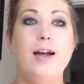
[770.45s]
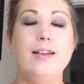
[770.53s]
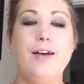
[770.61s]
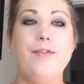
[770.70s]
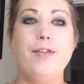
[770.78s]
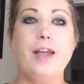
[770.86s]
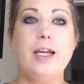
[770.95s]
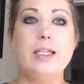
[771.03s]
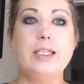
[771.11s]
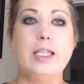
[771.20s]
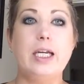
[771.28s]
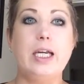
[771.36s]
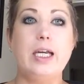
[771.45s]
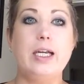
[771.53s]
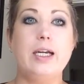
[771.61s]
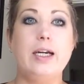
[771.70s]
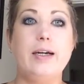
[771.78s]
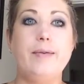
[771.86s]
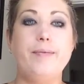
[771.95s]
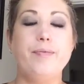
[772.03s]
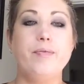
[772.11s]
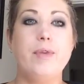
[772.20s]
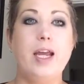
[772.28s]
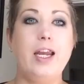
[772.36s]
love things like
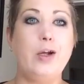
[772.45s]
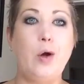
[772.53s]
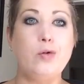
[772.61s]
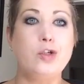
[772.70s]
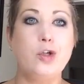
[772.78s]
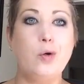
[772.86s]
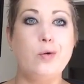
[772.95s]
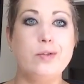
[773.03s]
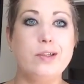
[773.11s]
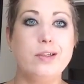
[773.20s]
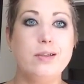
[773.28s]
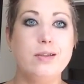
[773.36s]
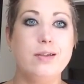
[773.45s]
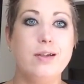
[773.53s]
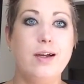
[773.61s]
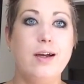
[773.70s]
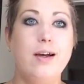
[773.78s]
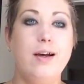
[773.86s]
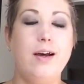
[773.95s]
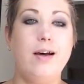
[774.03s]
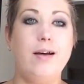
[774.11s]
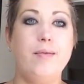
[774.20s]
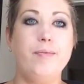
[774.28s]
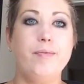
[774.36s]
any ghost shows,
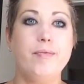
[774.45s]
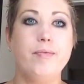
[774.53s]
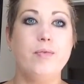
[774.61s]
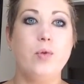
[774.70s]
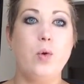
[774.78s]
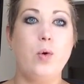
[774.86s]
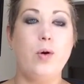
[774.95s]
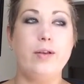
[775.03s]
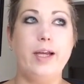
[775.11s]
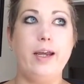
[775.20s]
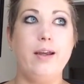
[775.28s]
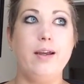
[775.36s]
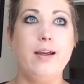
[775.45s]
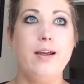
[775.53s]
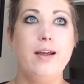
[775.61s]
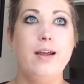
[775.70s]
or like